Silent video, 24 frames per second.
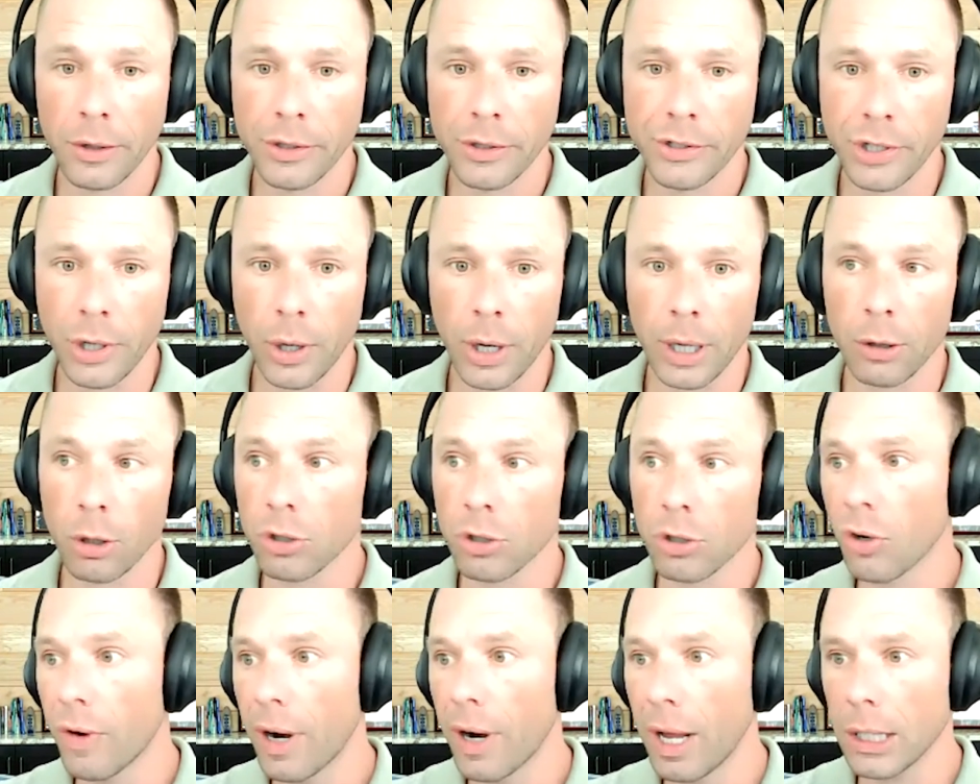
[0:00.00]
So I
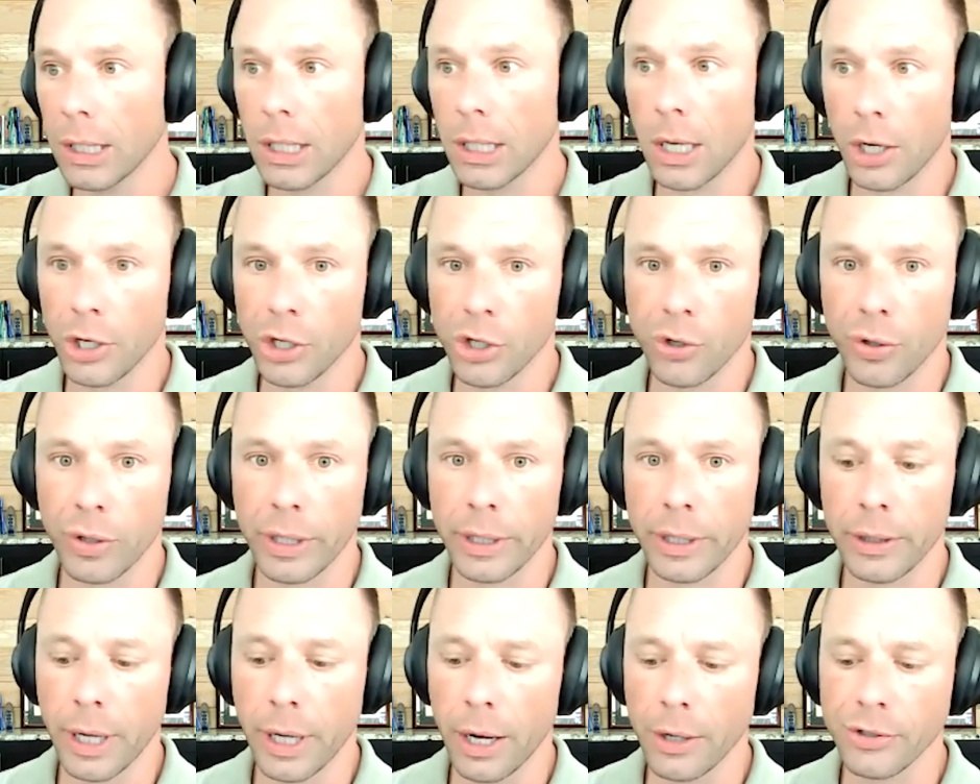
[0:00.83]
looked around the
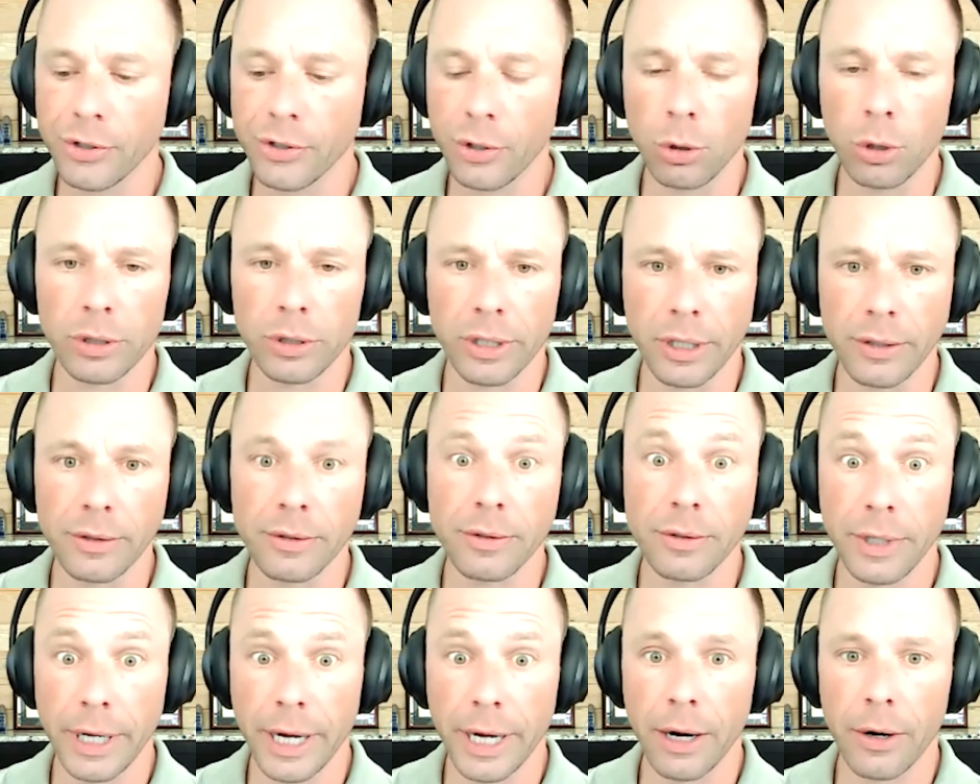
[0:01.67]
country. I also looked at
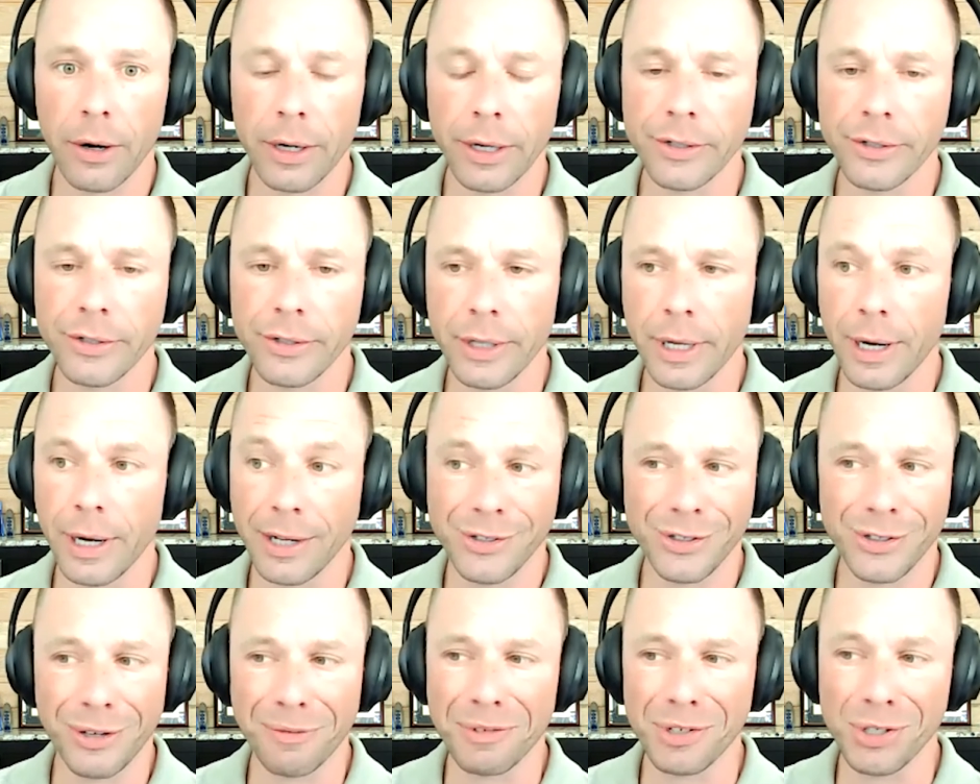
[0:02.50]
areas and I
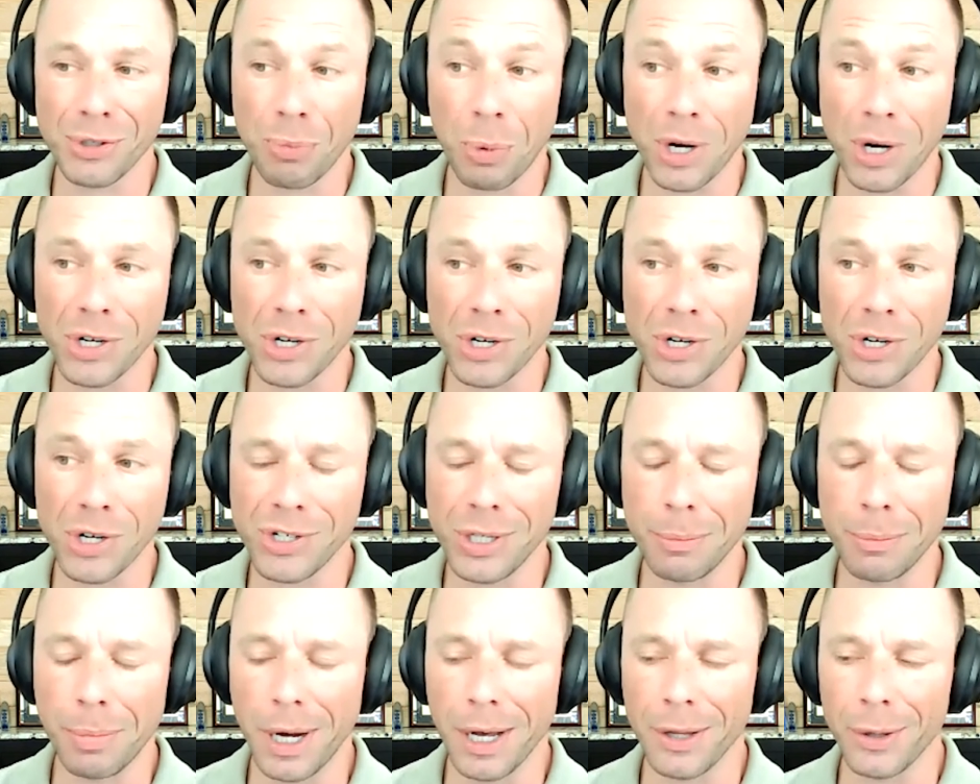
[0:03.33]
still have the
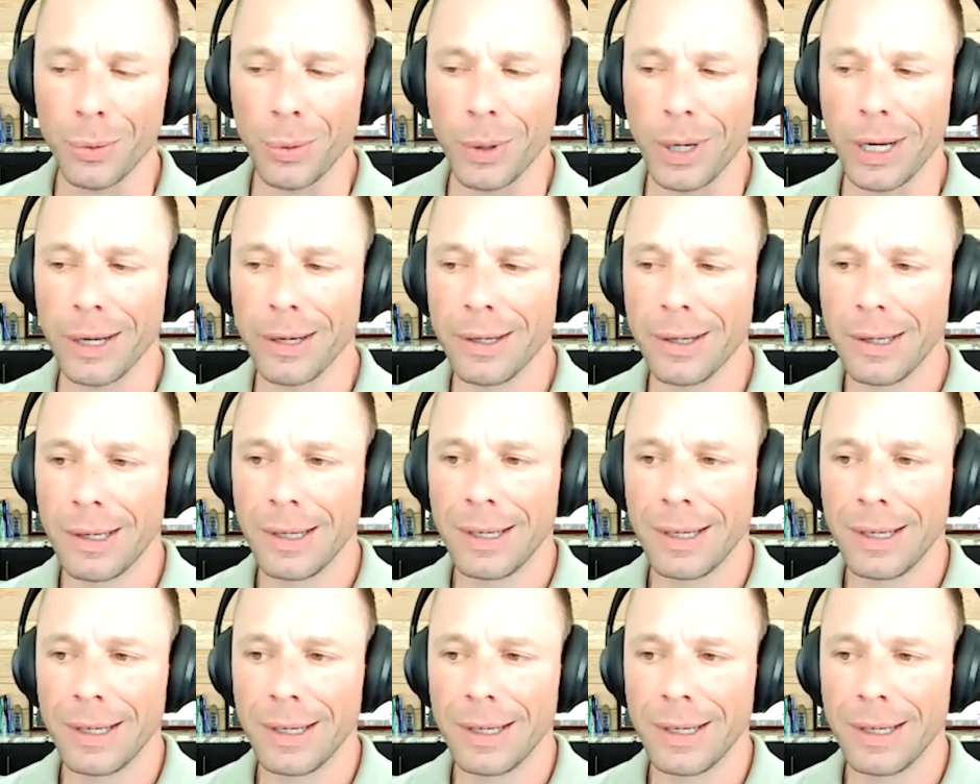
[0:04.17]
spreadsheet, by the way.